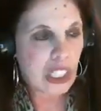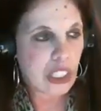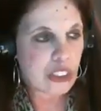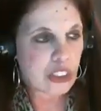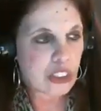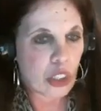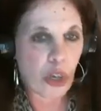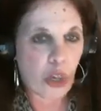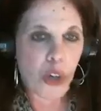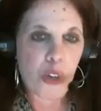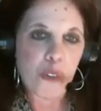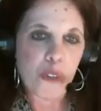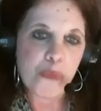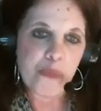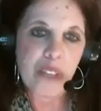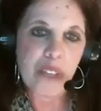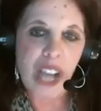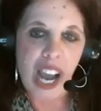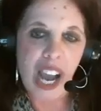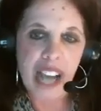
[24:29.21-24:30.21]
So
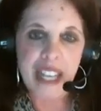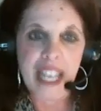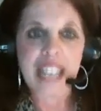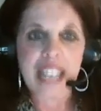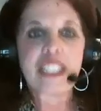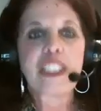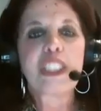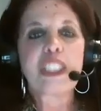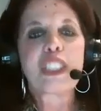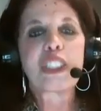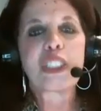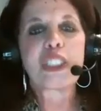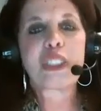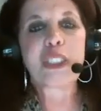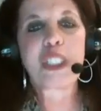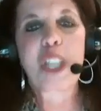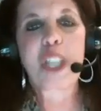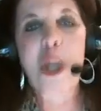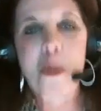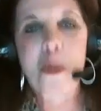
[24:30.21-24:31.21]
I get to the
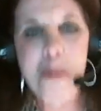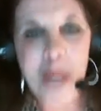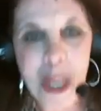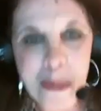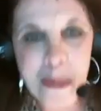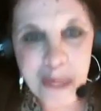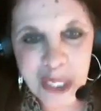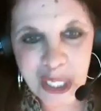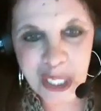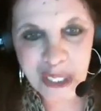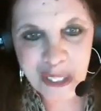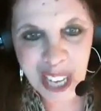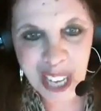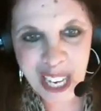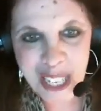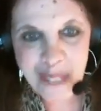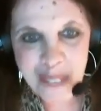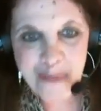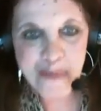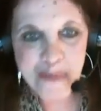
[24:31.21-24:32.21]
studio, Pamela,
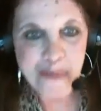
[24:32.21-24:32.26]
right?